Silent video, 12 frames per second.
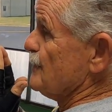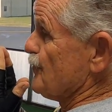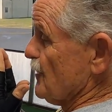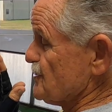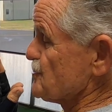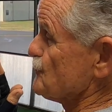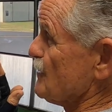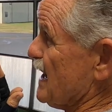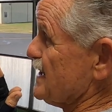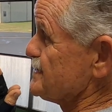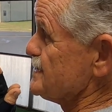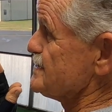
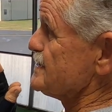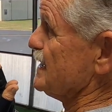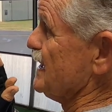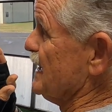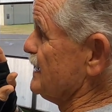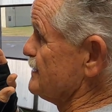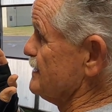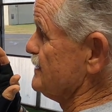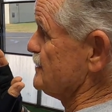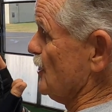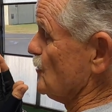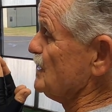pressurizes and
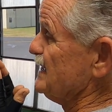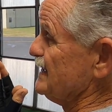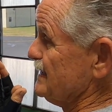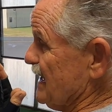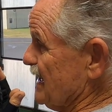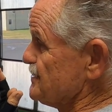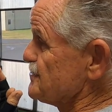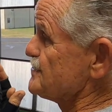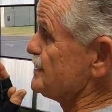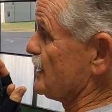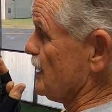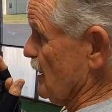totally
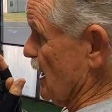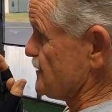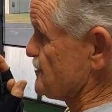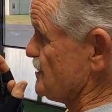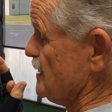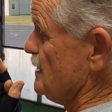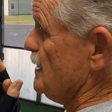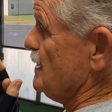engages the clutch.